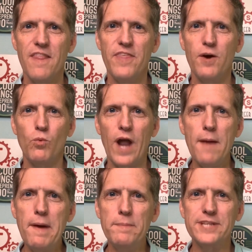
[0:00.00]
that when
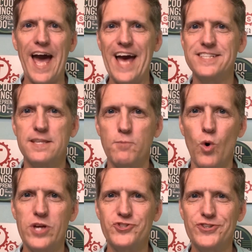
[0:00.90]
I'm able to ask them
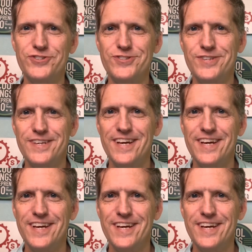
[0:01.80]
questions,